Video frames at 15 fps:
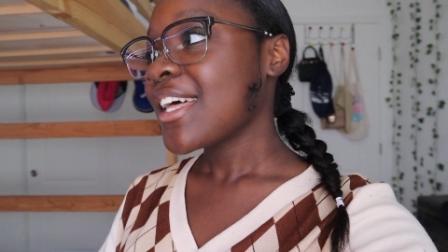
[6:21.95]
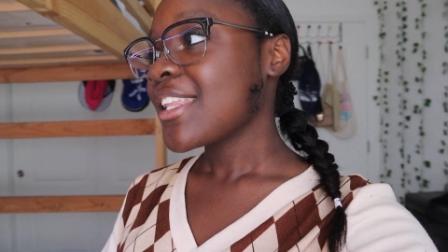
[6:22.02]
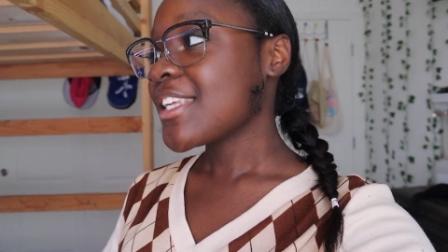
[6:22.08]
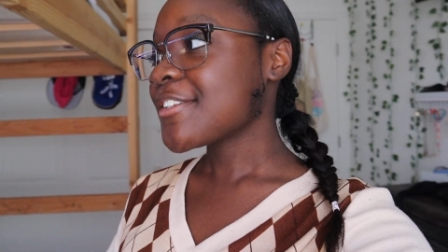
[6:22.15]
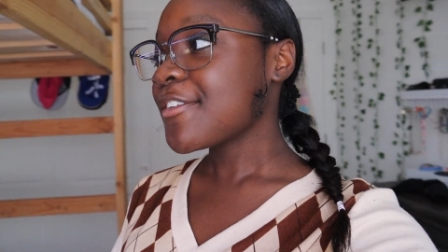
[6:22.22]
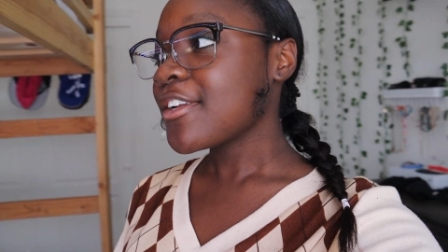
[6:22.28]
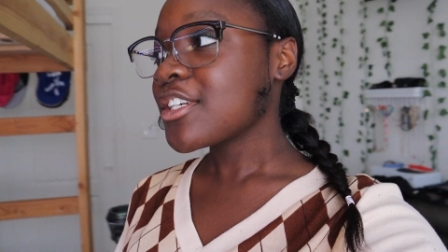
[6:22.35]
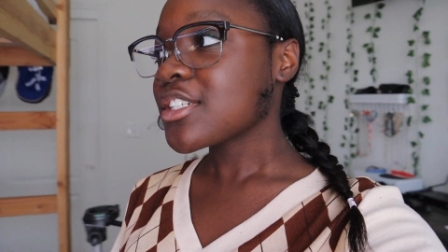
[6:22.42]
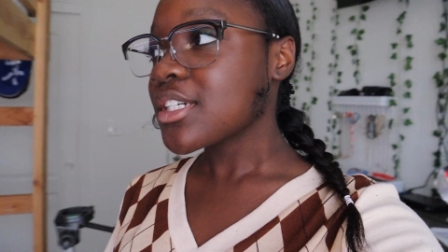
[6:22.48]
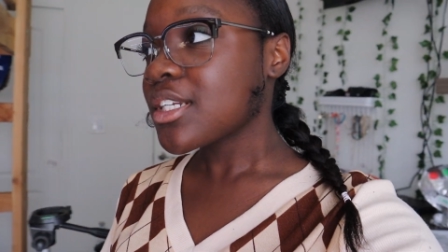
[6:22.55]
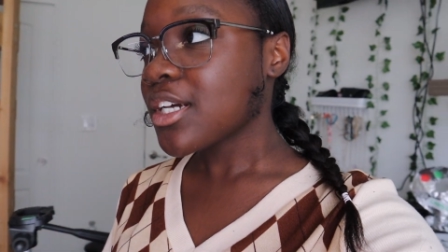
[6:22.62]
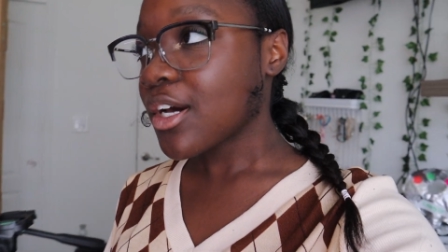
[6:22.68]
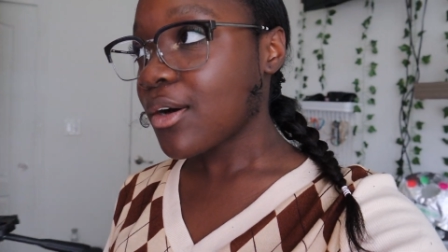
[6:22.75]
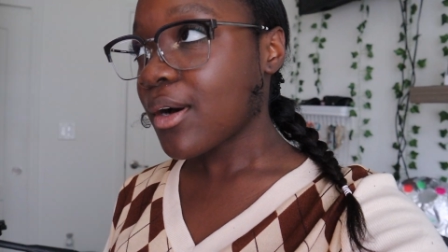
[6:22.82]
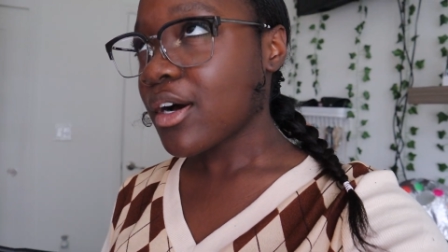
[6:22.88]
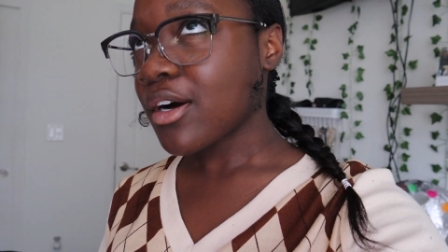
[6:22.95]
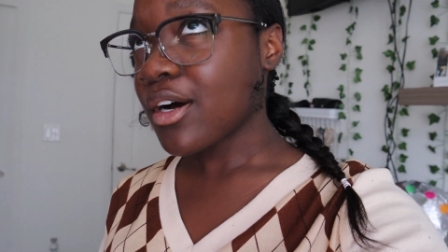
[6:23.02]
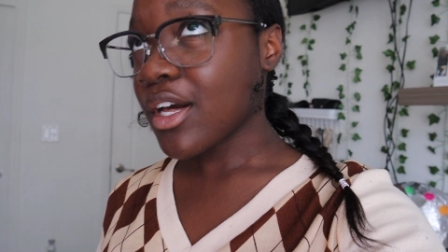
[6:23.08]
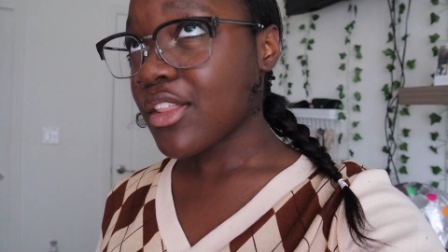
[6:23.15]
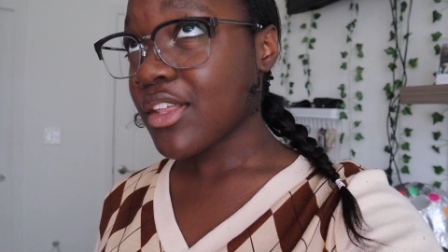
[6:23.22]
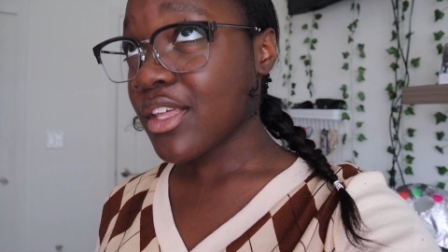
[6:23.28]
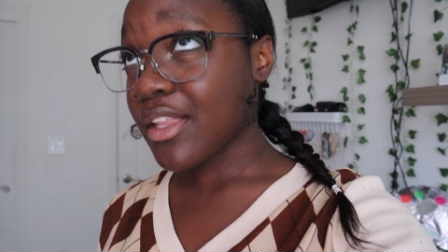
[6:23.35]
This video is gonna go out
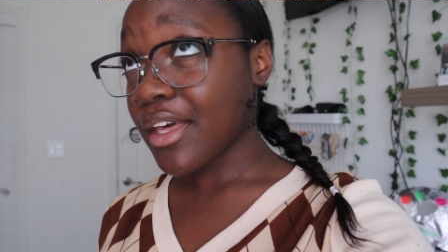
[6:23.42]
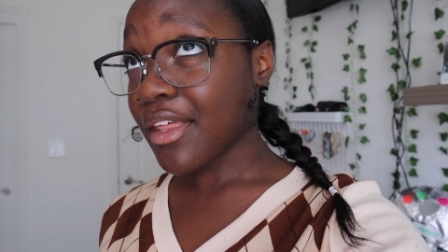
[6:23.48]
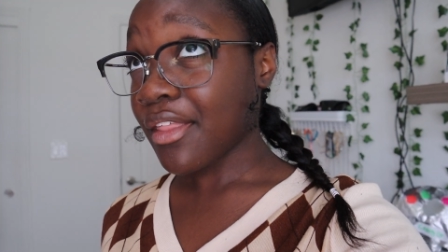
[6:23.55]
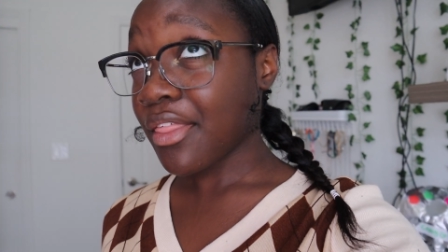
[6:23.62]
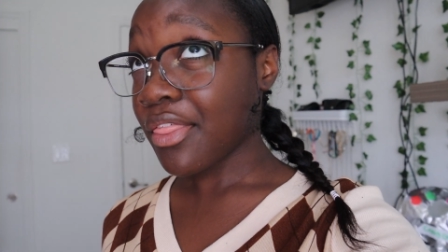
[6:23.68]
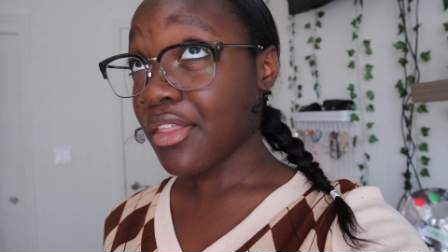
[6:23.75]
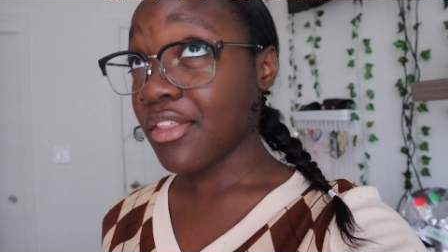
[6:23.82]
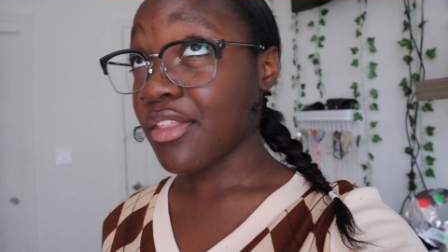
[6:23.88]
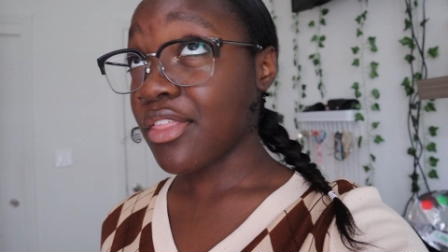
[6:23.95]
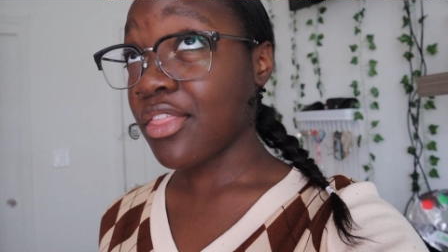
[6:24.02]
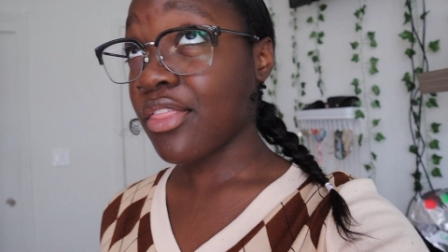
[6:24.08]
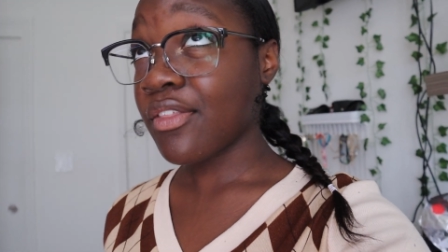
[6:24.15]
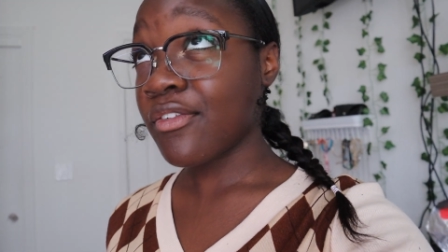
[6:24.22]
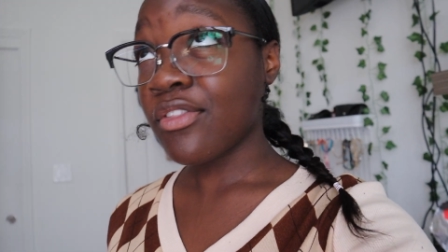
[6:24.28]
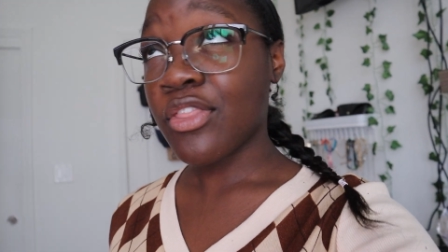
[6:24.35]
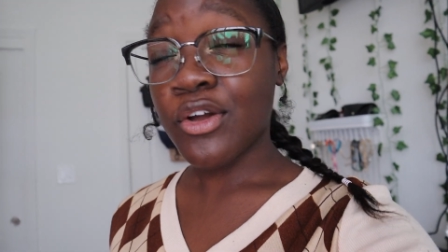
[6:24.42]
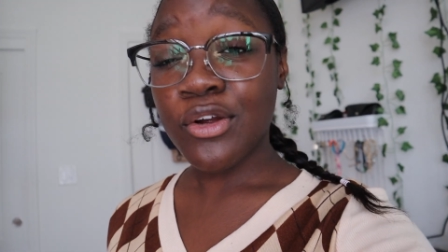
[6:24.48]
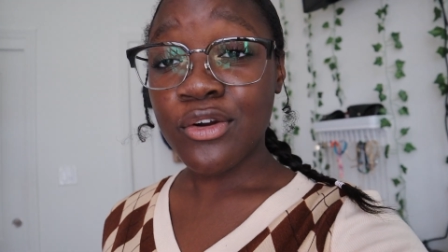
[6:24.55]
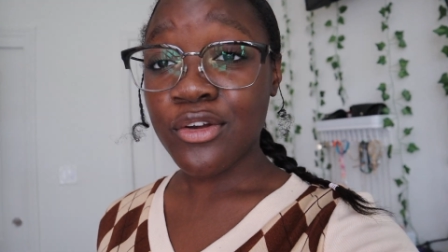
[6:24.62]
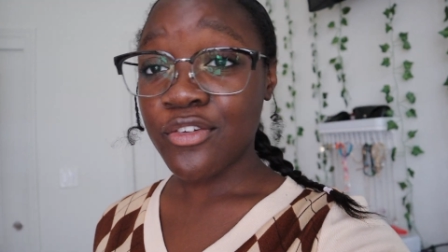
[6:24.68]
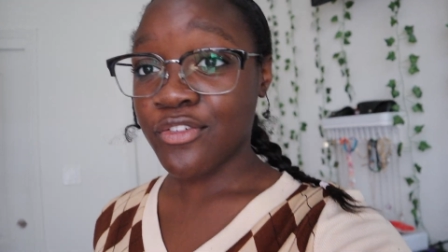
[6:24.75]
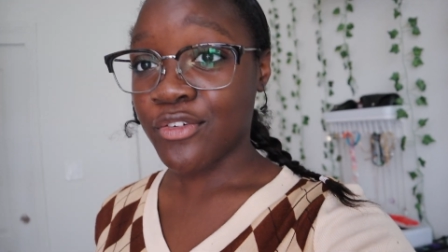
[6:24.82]
I think like the
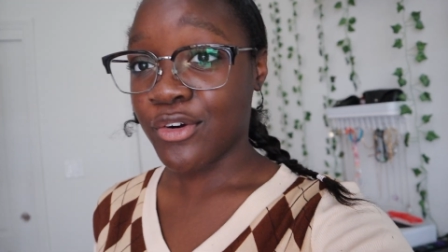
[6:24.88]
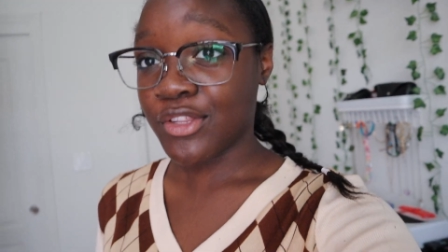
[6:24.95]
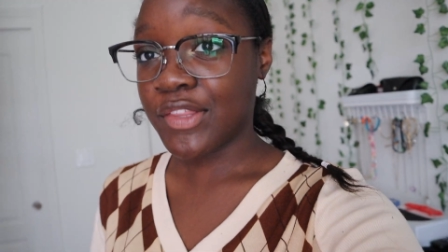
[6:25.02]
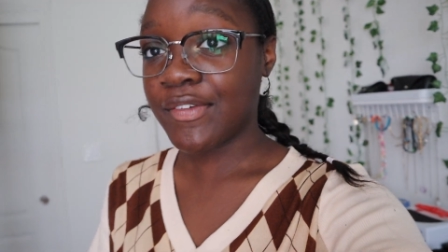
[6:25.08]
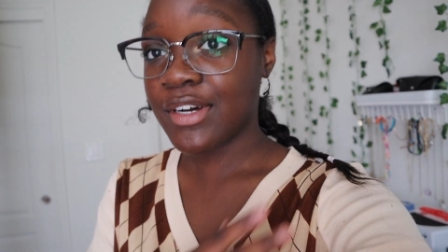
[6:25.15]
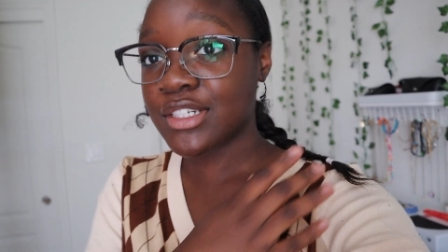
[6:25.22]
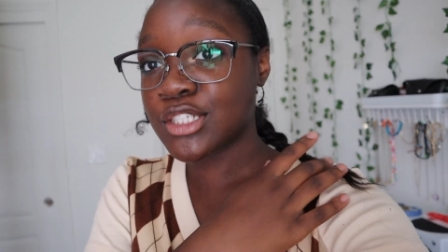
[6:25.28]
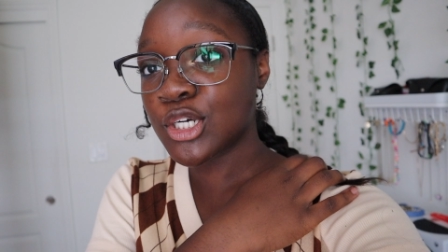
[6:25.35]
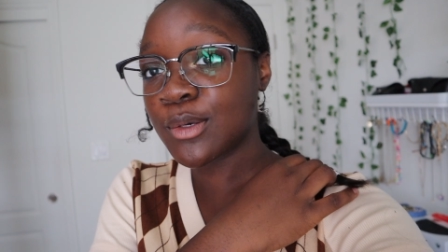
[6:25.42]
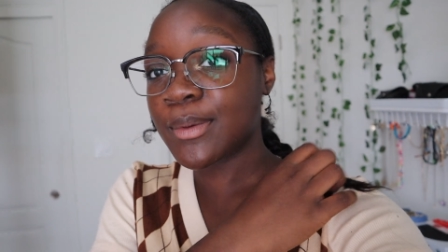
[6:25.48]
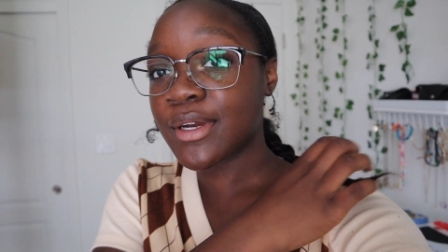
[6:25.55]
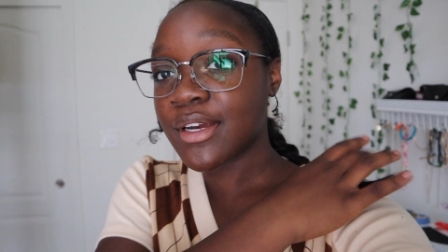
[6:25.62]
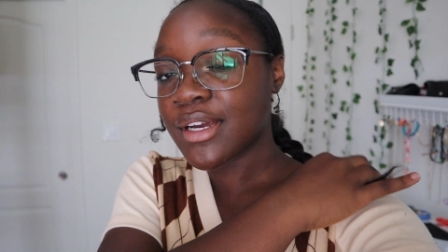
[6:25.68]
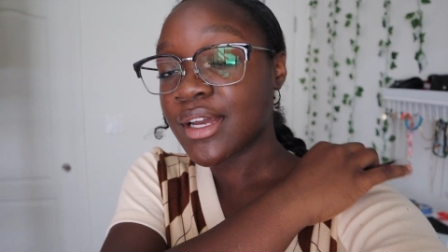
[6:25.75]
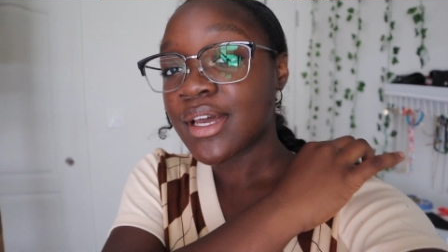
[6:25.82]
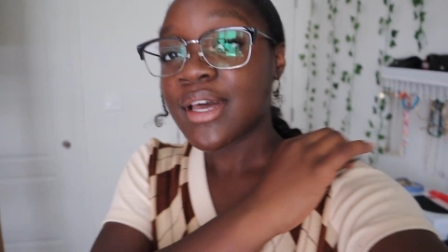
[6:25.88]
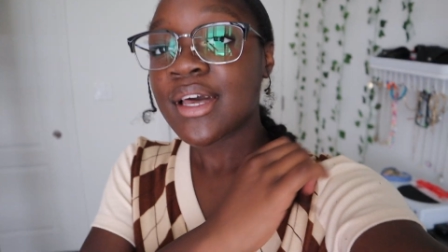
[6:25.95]
3rd or 4th of October.